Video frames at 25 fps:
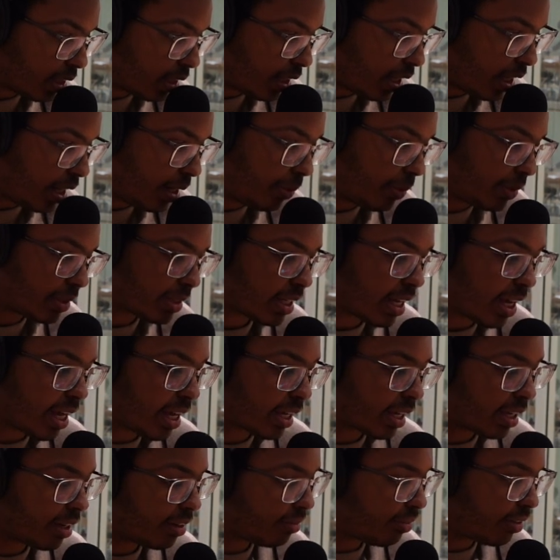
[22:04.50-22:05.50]
Anyways, I
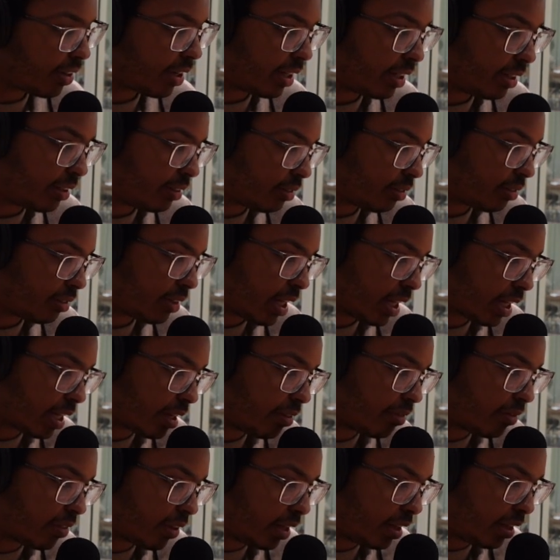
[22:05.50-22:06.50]
can't find
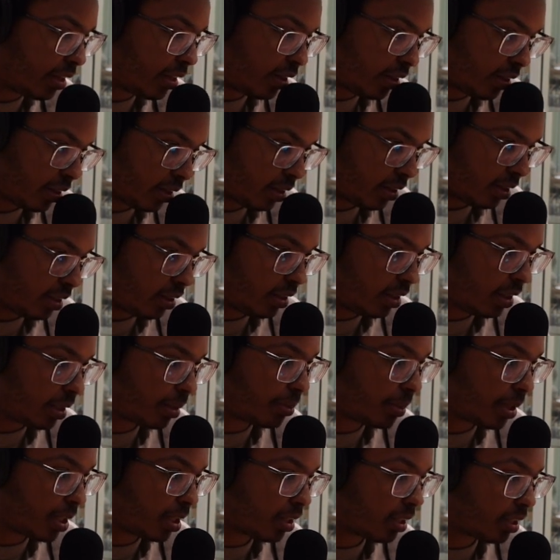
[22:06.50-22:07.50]
the
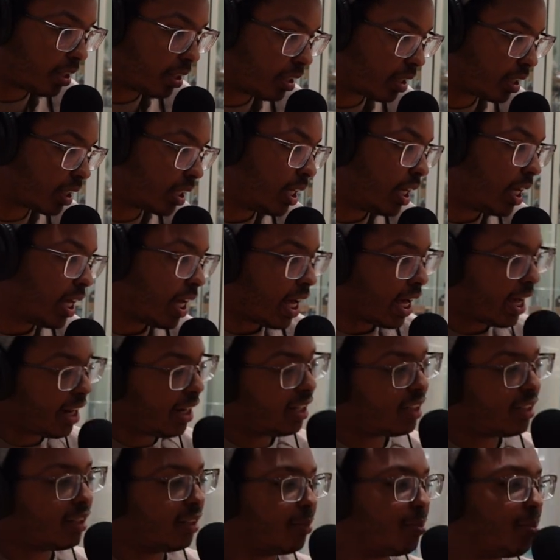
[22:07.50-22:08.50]
Lebanon thing. I
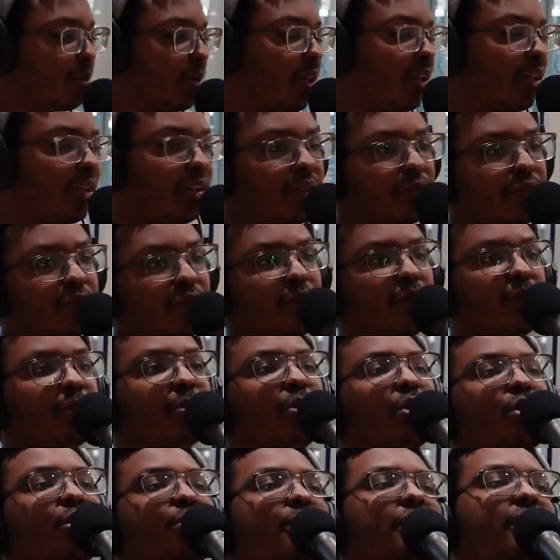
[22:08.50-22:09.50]
need to probably look for
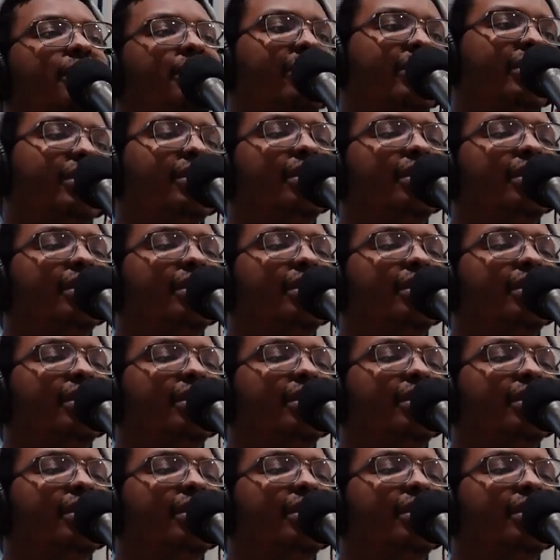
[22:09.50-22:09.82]
more specific